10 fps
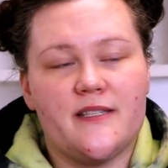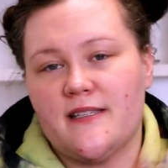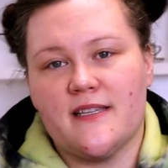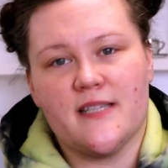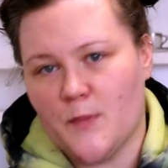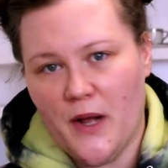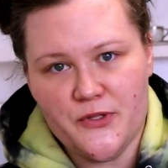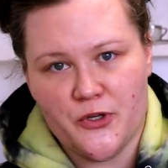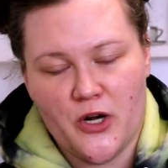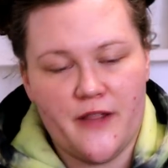this isn't
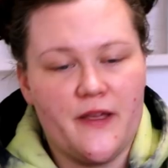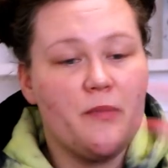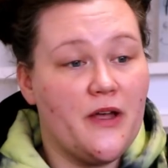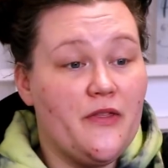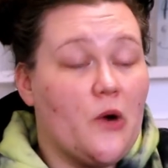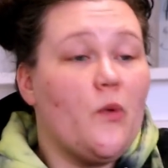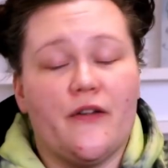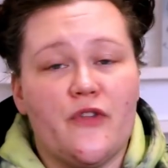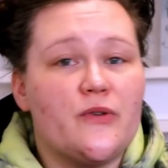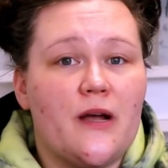sponsored or anything, but they're one
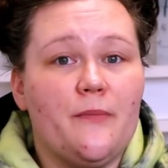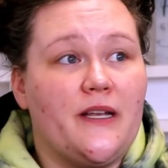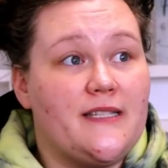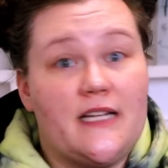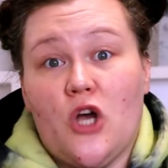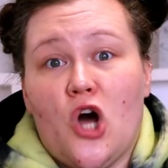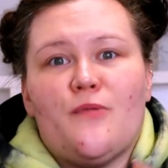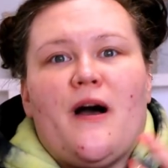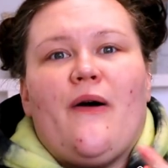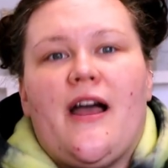of those companies that's all
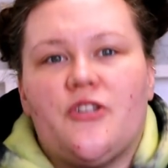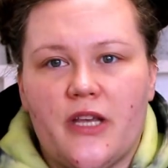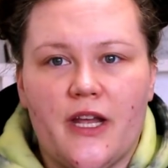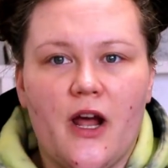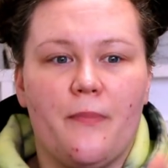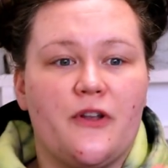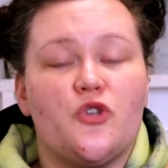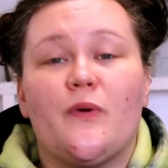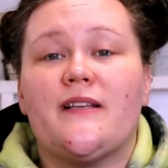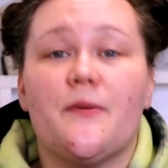about edging it up and
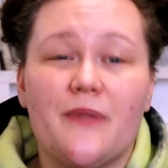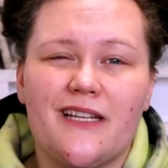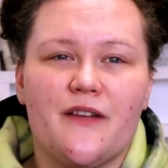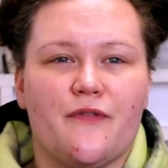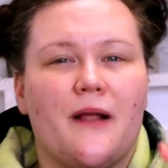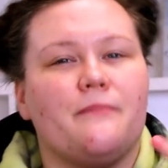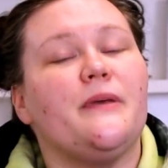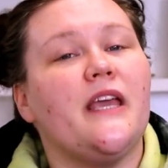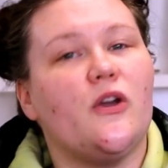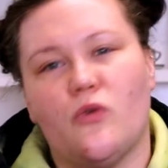doing something different and
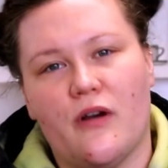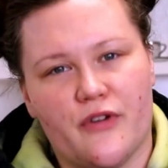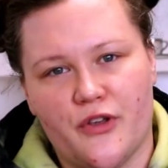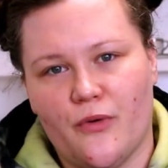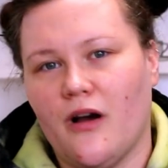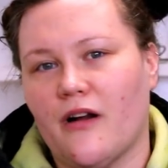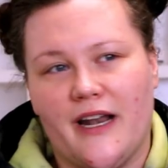being whoever you are.